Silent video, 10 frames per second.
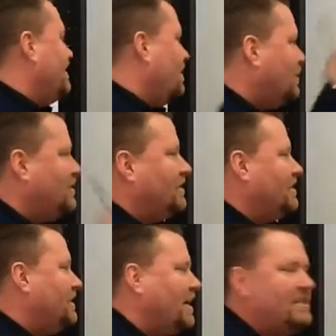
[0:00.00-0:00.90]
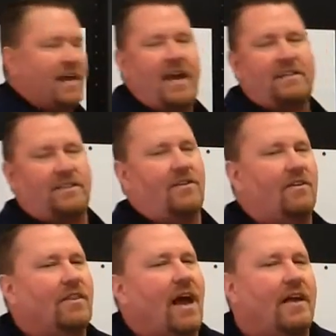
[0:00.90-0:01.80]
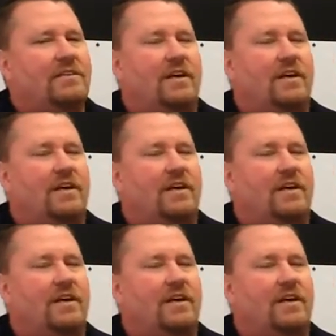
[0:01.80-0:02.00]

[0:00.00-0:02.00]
numbers and zigzags and all that